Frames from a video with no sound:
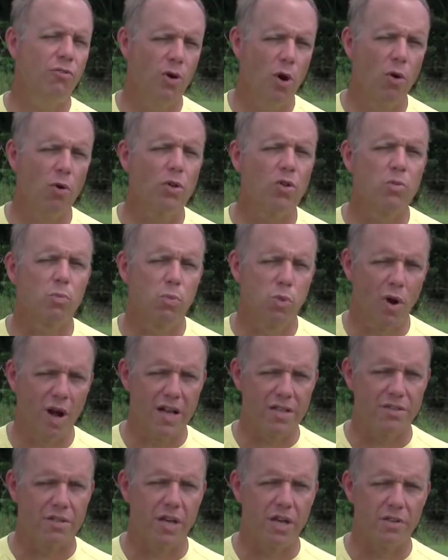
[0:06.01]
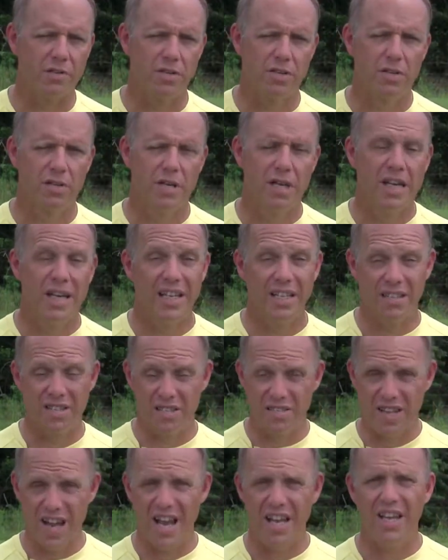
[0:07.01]
focus process is
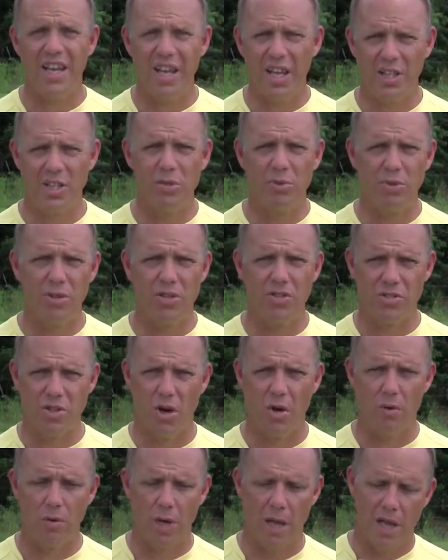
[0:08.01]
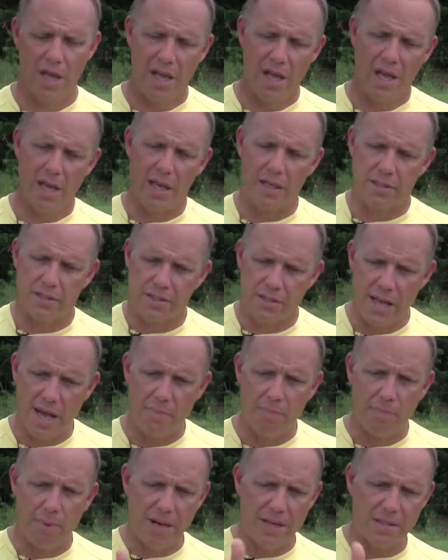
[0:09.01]
designed to get you in the zone in a
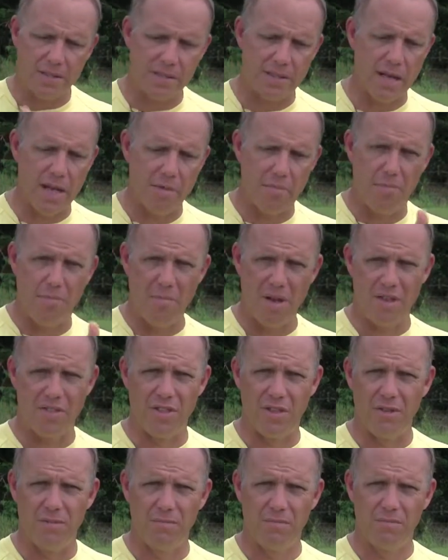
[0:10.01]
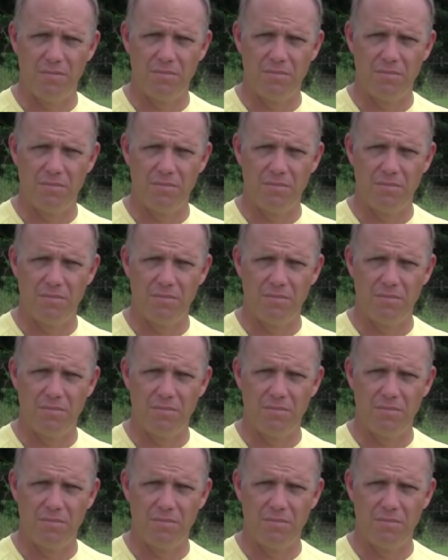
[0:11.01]
step-by-step method.